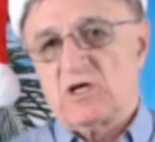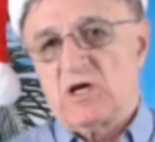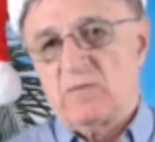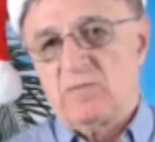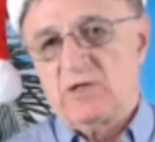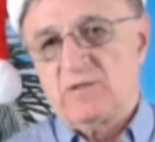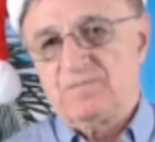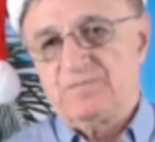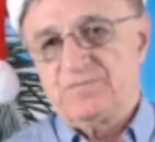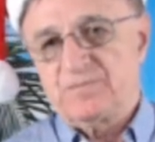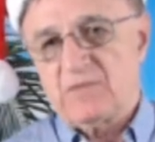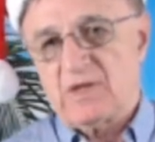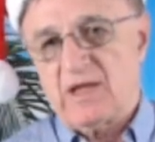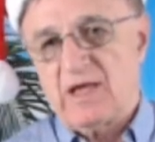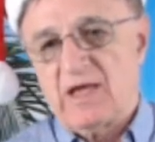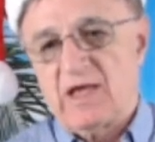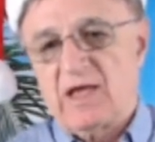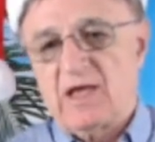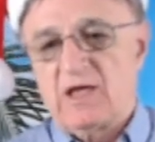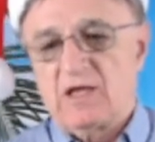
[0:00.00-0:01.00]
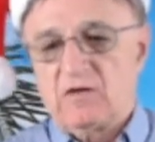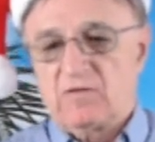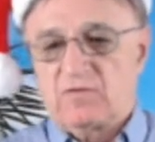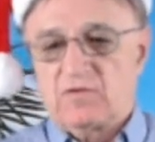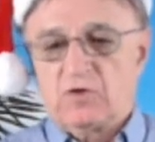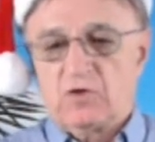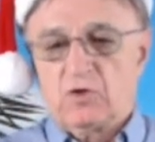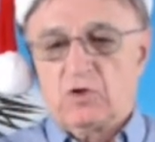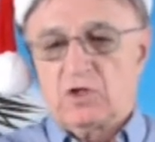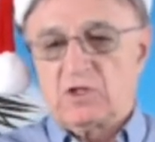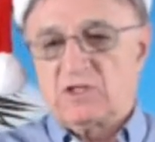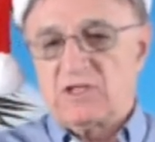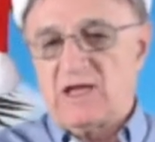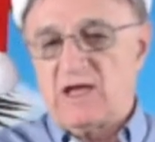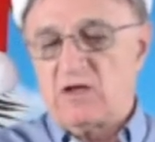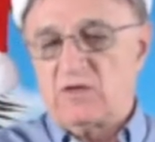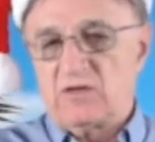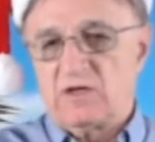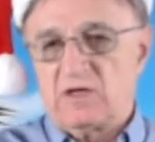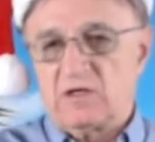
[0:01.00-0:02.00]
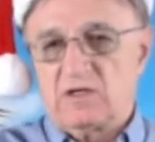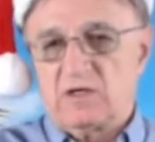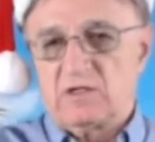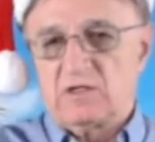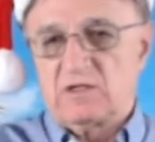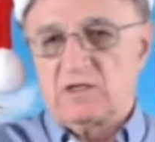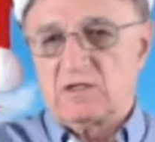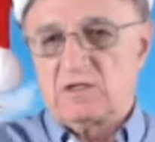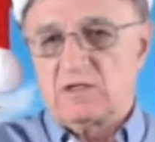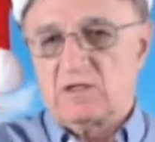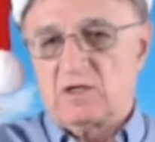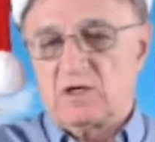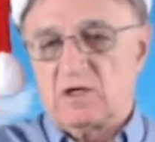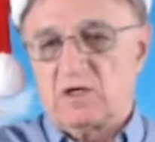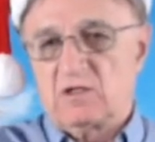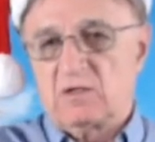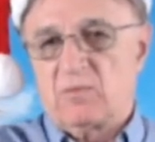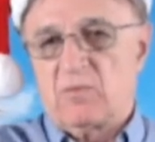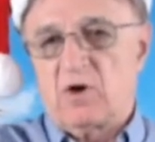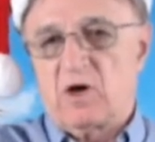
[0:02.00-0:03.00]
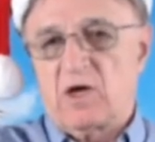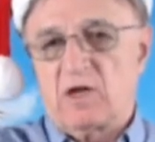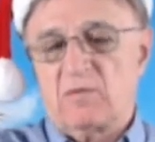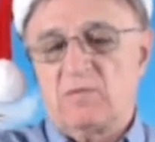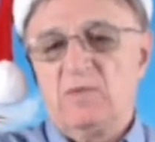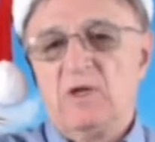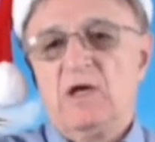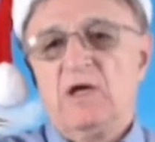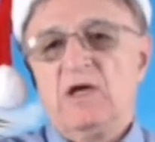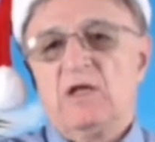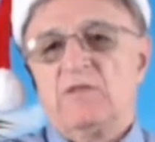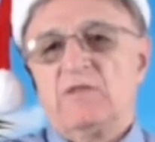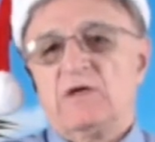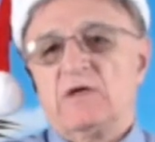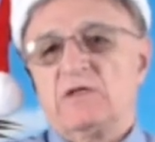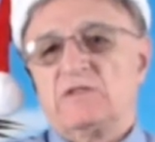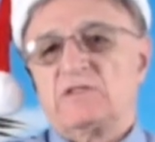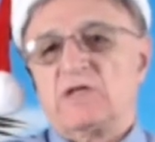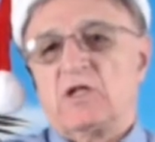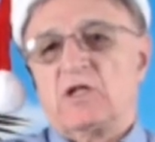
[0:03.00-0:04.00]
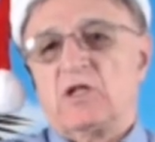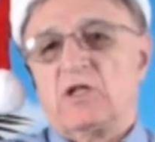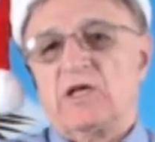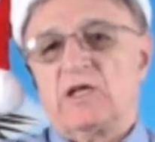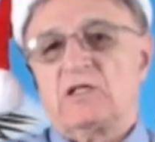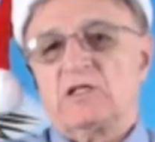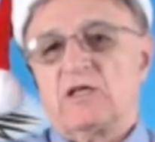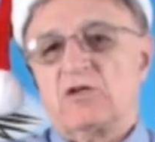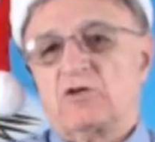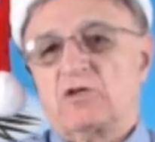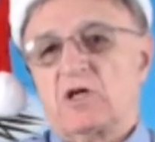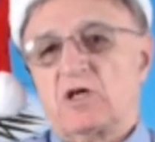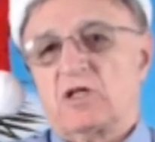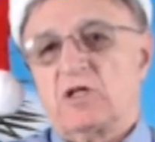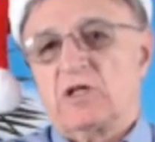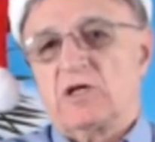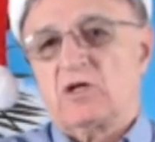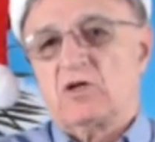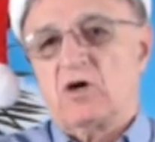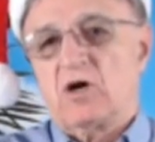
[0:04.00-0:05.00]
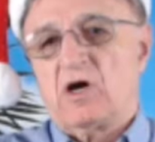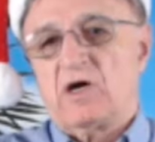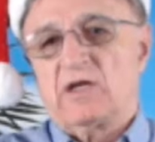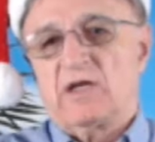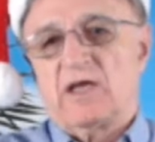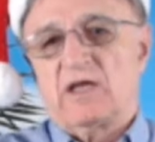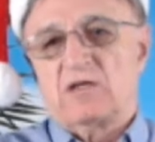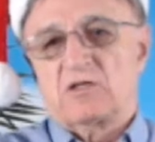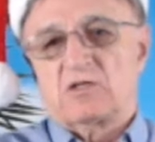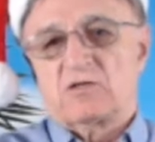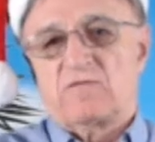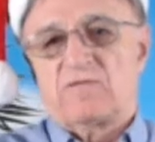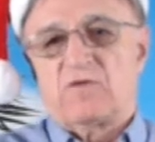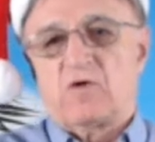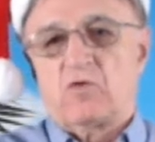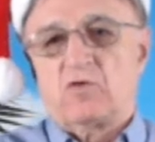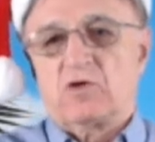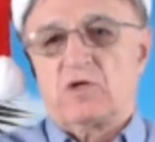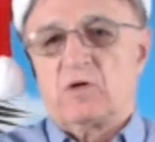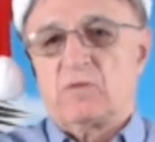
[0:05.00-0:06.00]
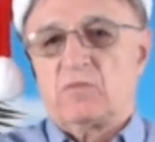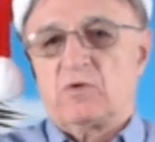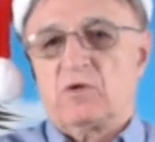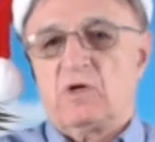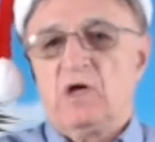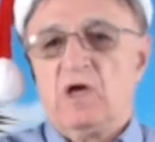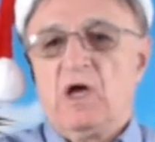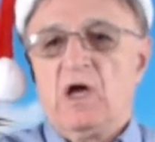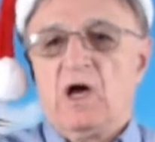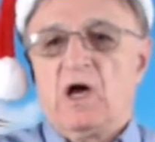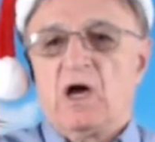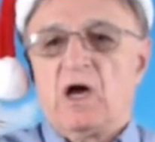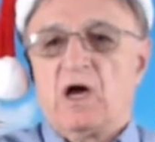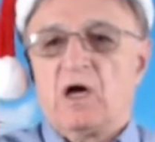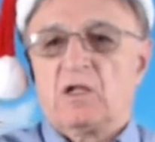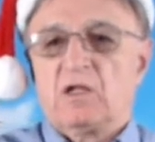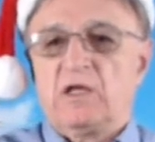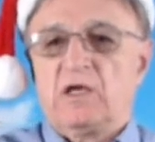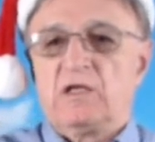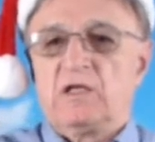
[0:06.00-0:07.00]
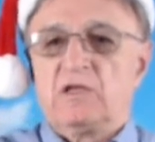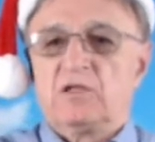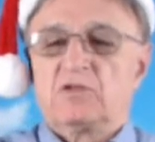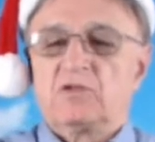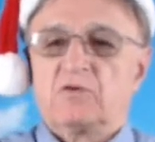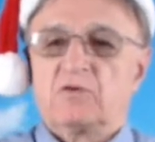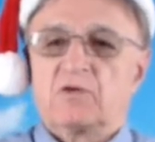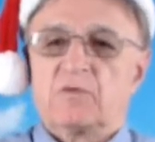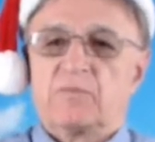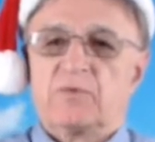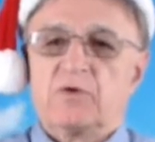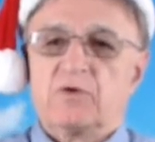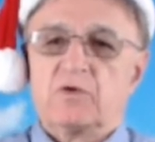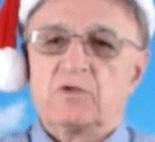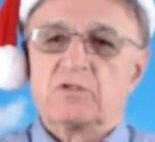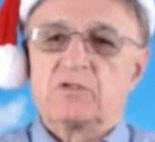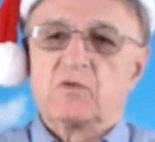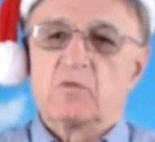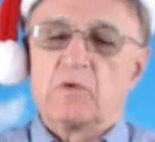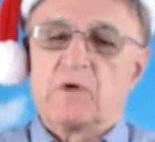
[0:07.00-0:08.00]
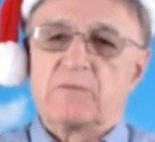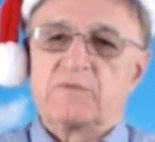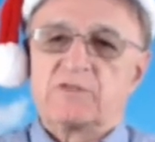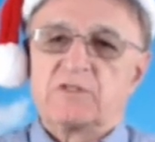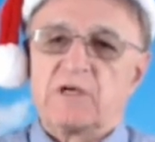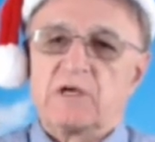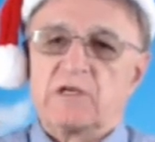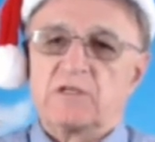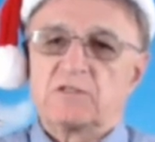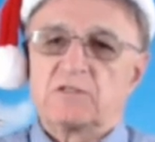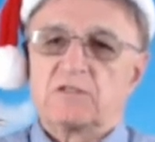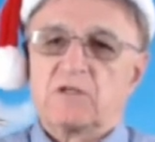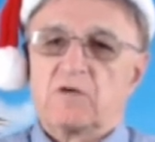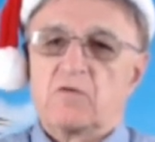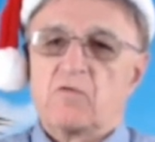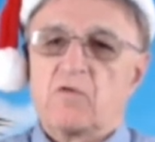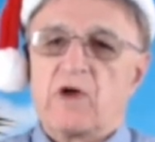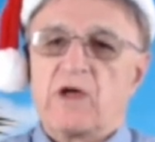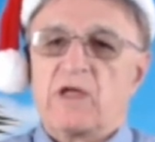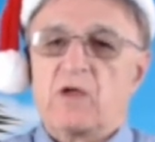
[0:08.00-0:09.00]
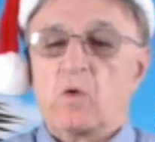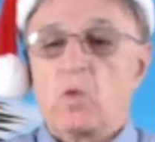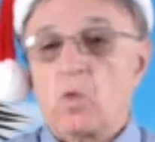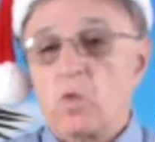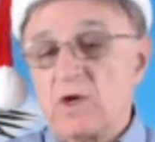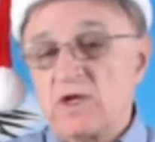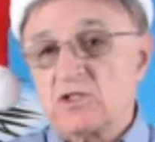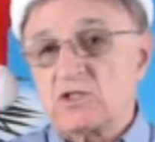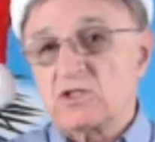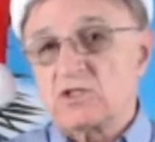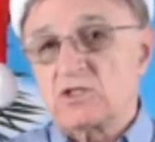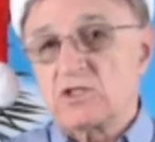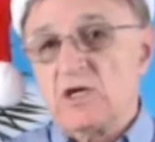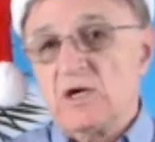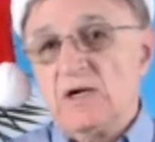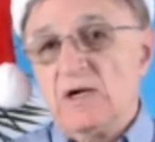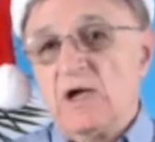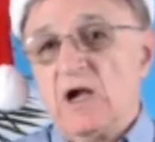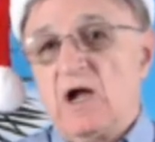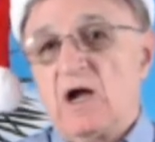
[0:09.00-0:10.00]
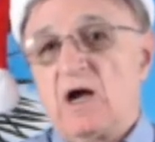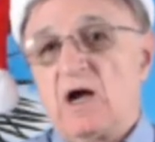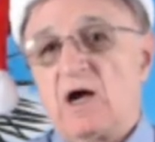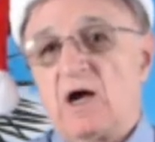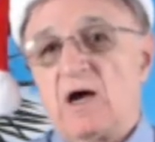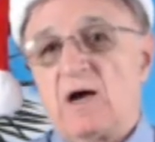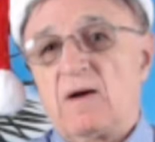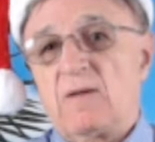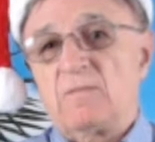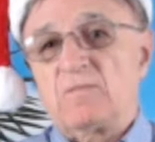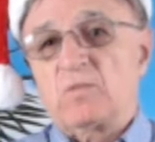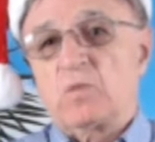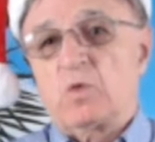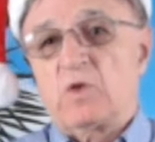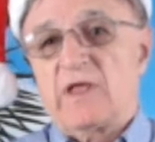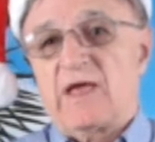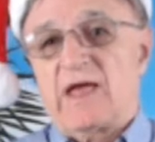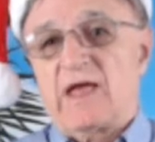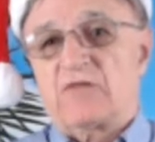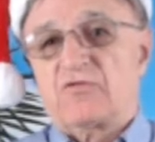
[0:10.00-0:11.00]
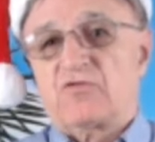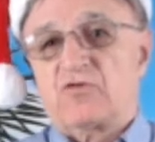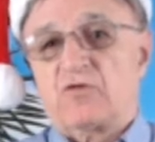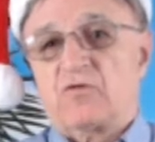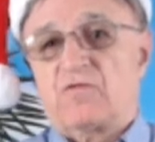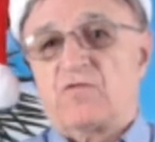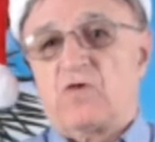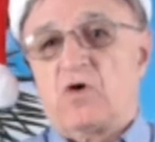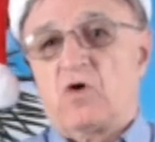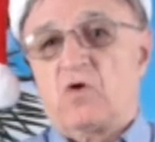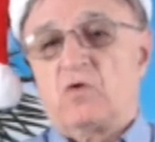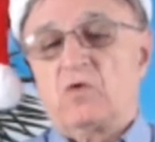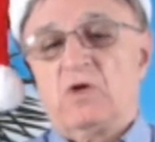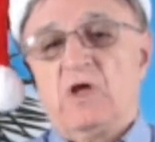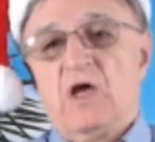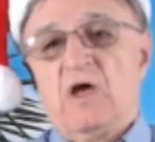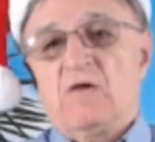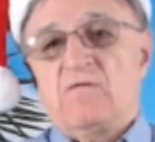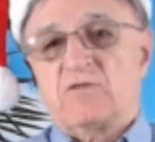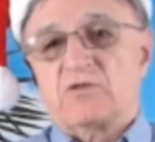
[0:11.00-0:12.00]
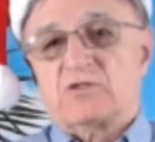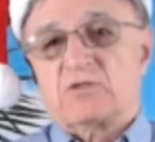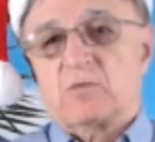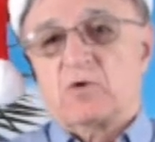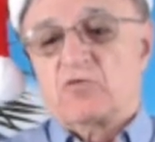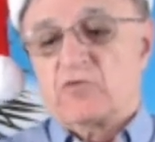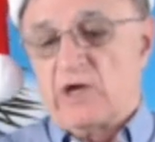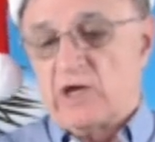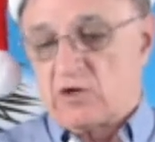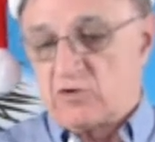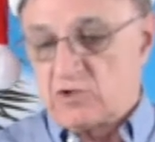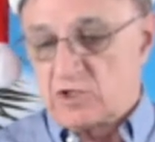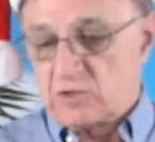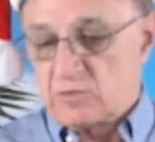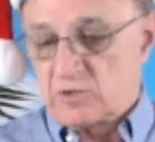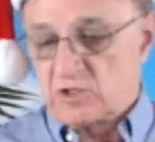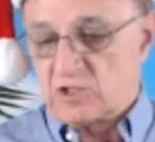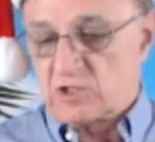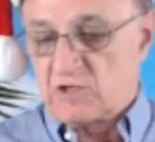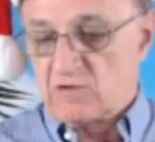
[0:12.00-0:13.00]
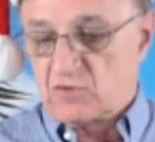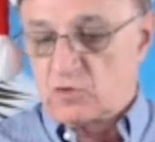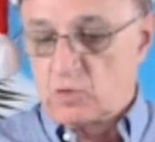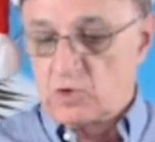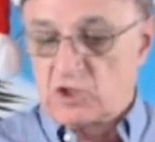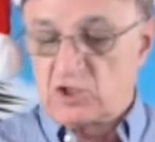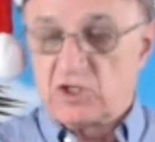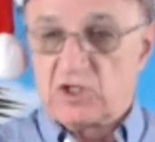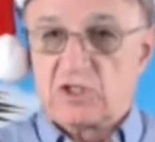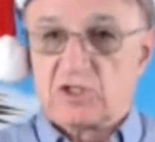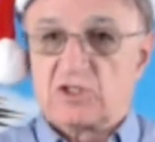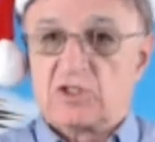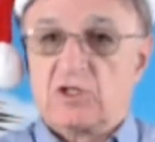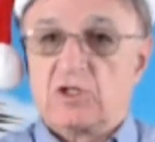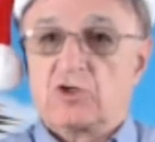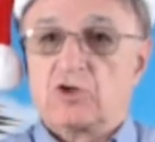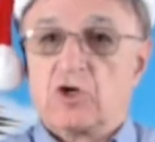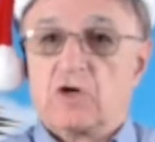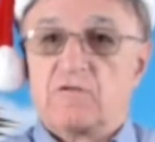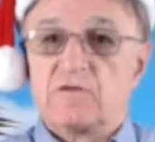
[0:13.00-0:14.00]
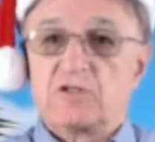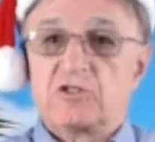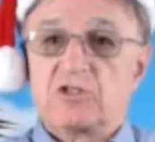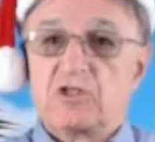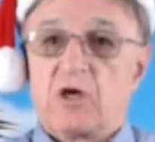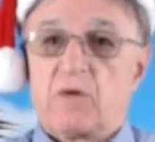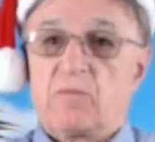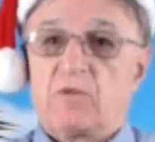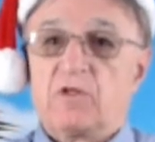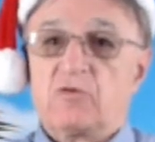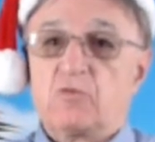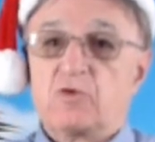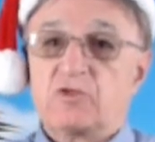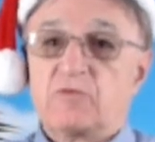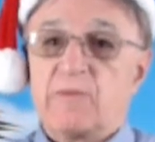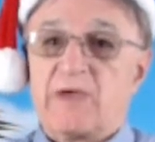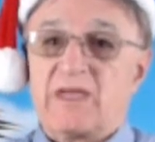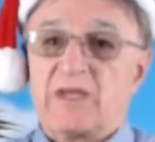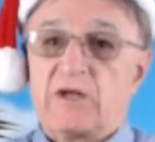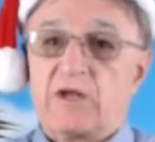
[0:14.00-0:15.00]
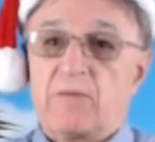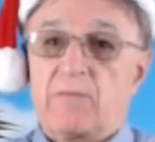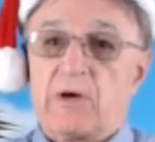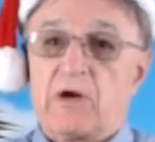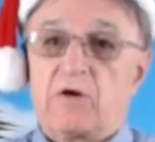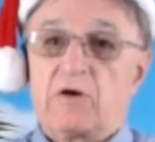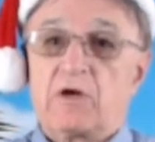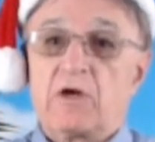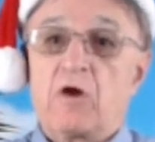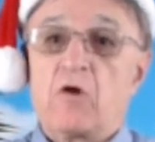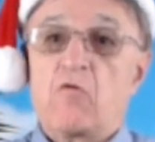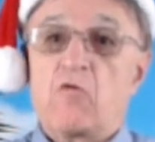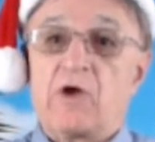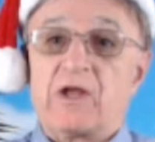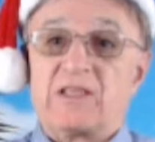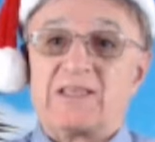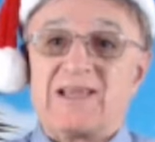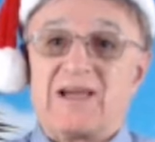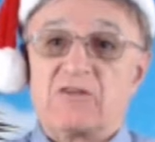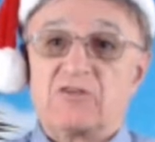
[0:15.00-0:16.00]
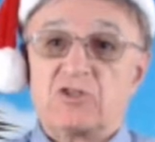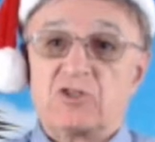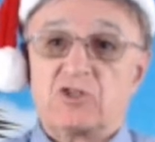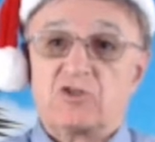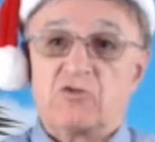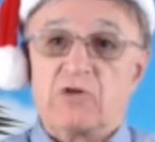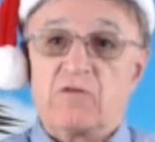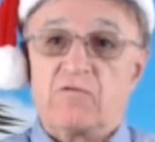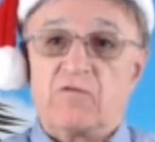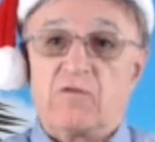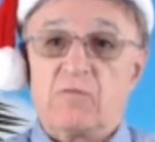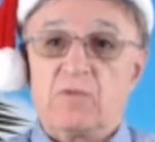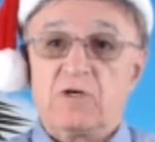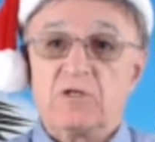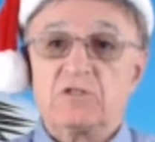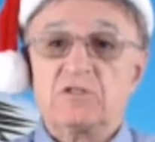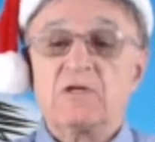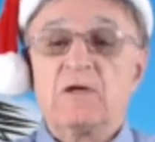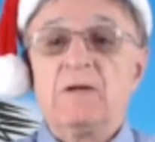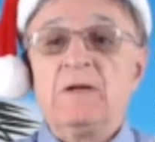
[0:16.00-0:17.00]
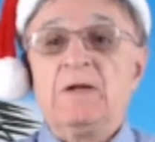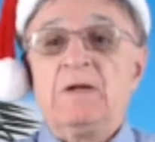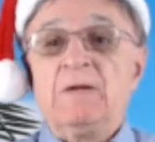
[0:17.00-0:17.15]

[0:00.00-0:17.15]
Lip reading: is coming, and if you look down there on the bottom, there's a link that you can click on, and there's a phone number leading to Computers and Websites Done Right, which will answer the phone for some great Christmas gifts, which is the Tervis tumbler, was made in America, right down the street from us.